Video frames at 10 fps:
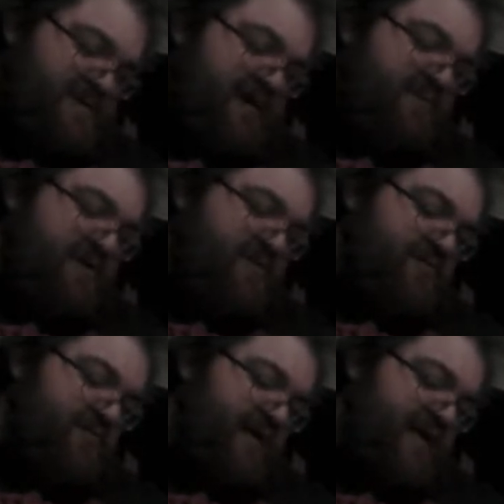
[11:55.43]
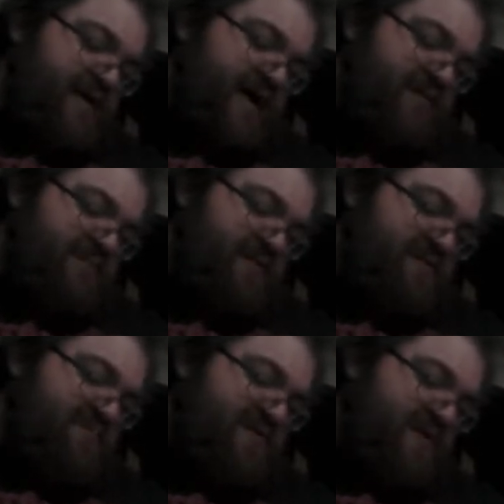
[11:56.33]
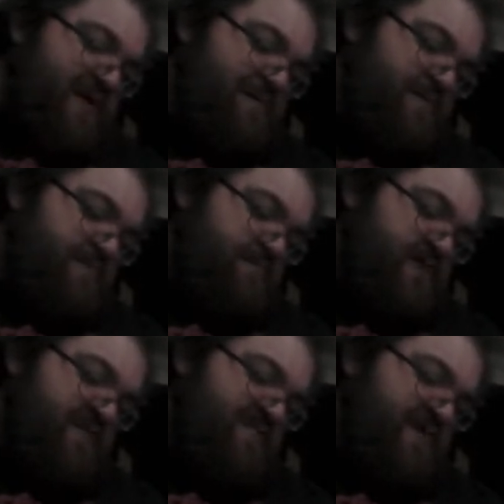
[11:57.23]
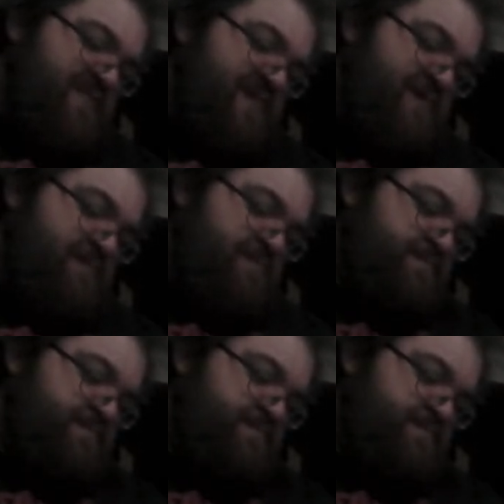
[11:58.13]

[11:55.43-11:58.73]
couple in with a game that is very unforgiving,